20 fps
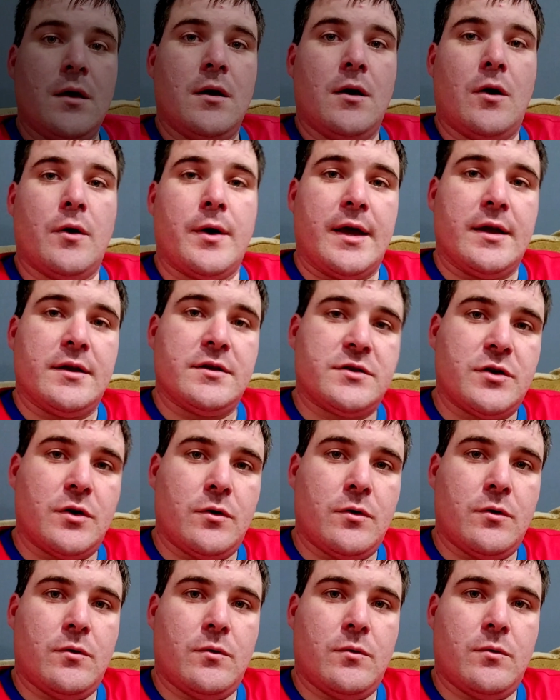Okay,
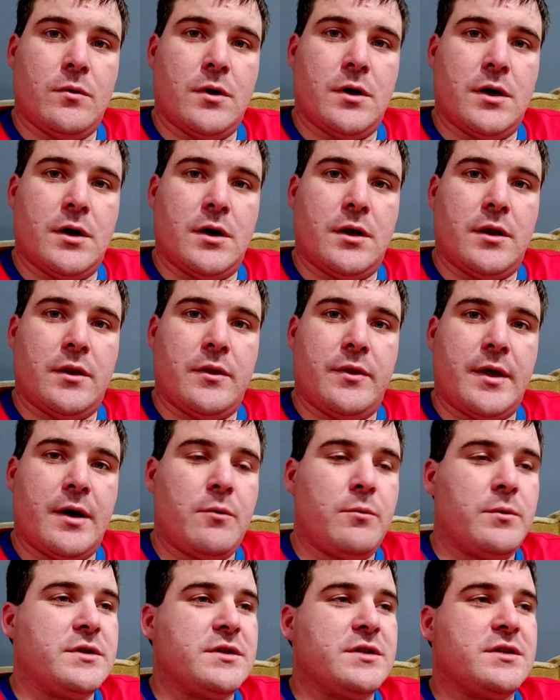so
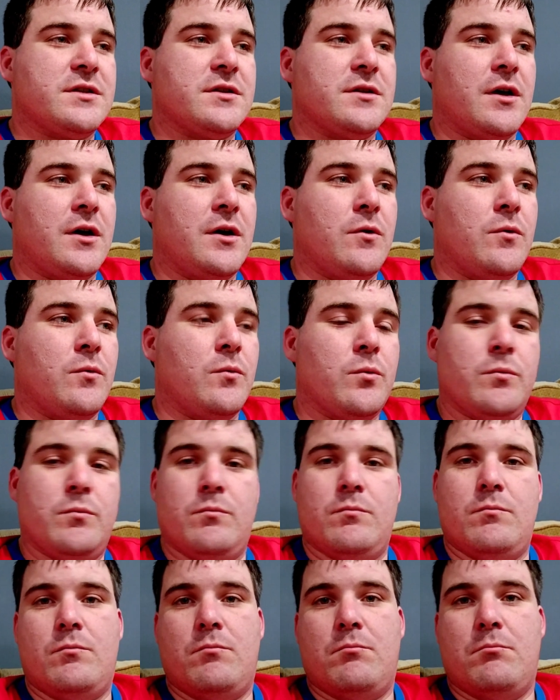that was a
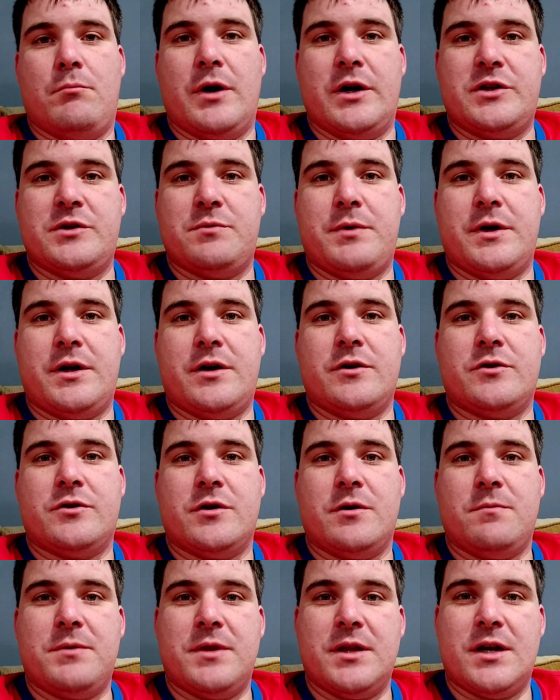much better
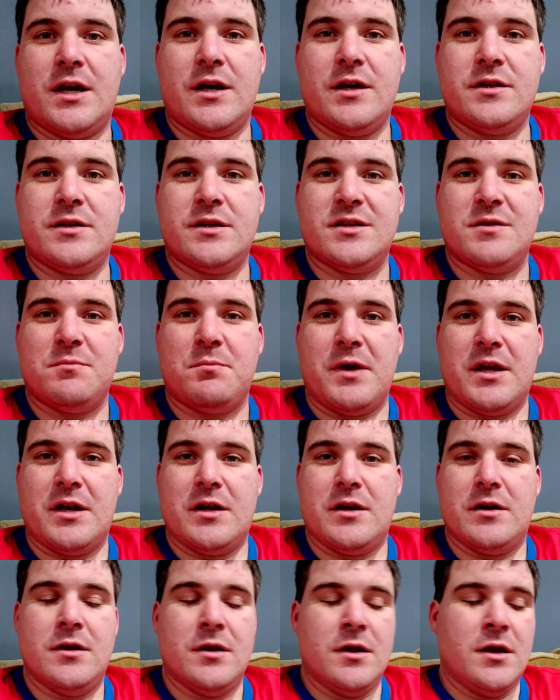trip than I
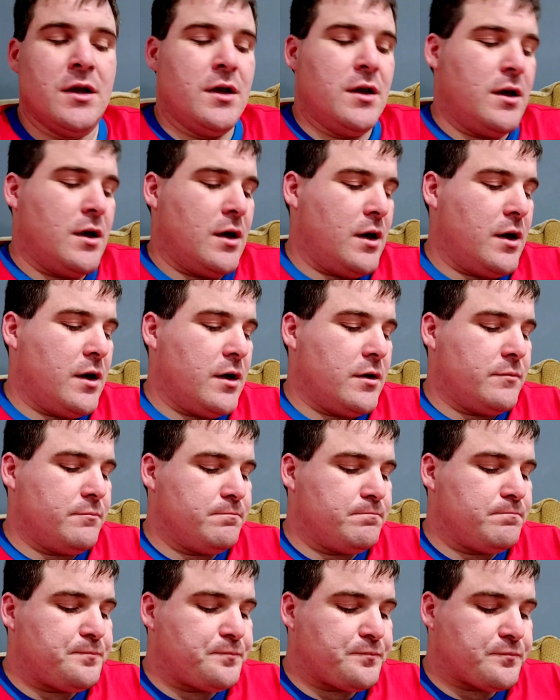anticipated.
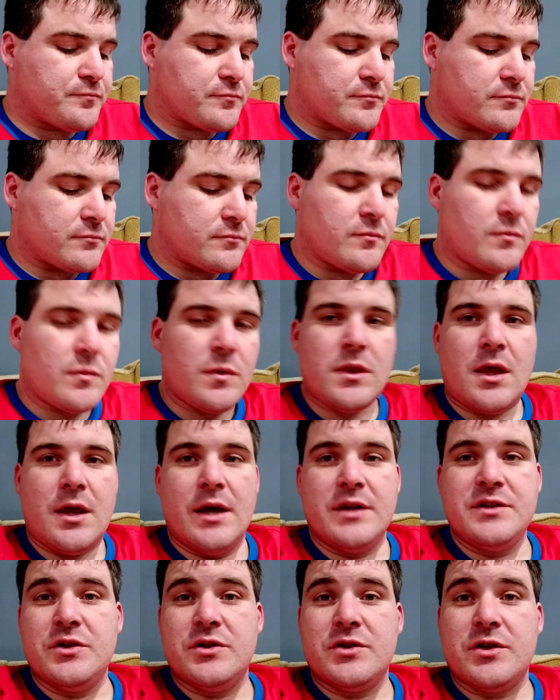
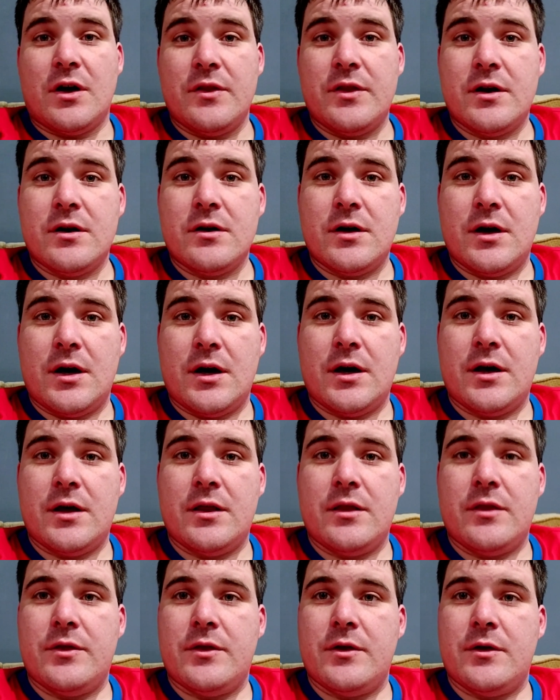As you saw there,
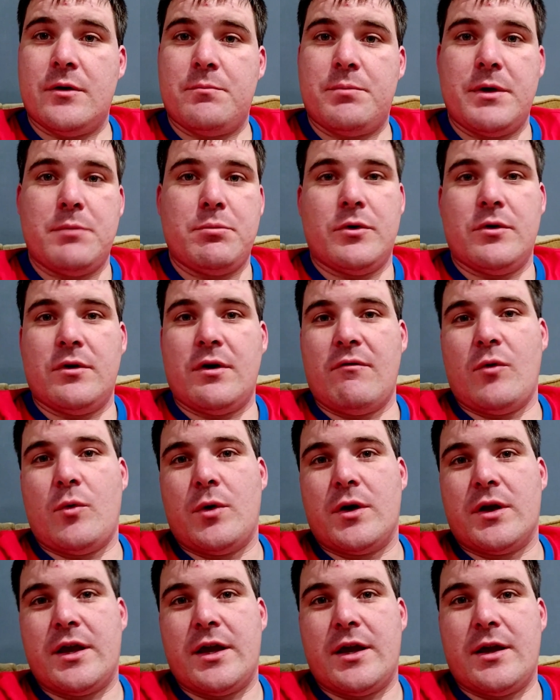the people at Level
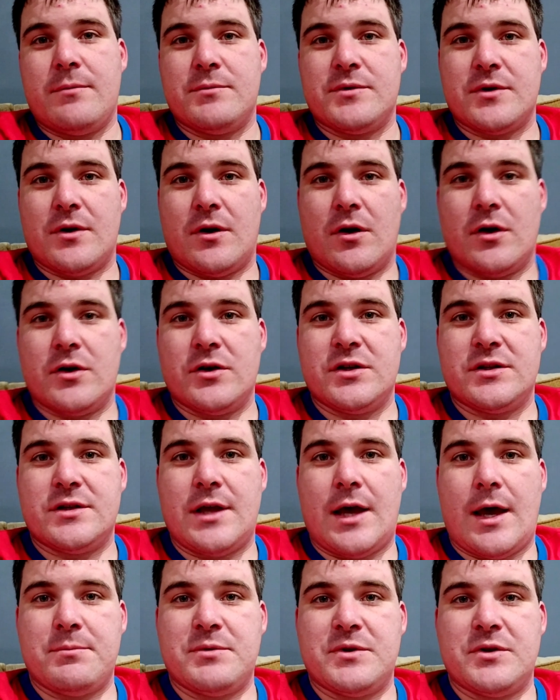1 Games are just
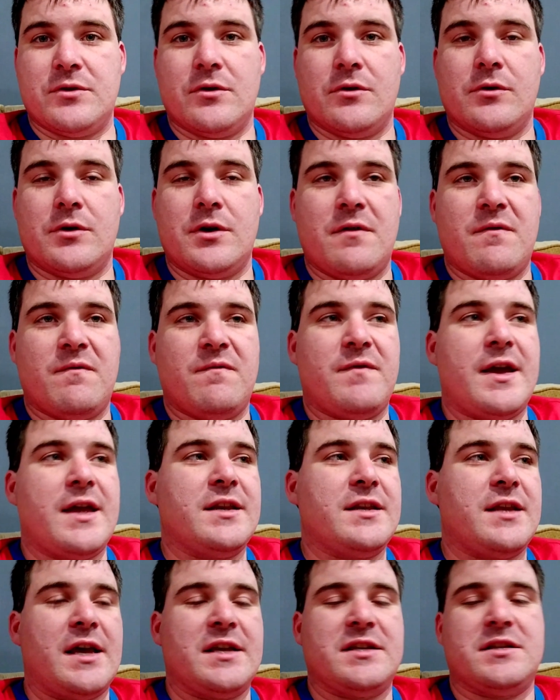absolutely
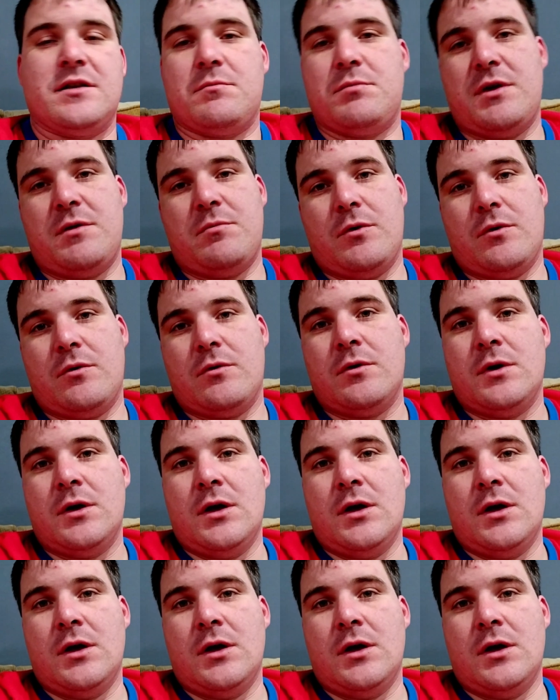fantastic people.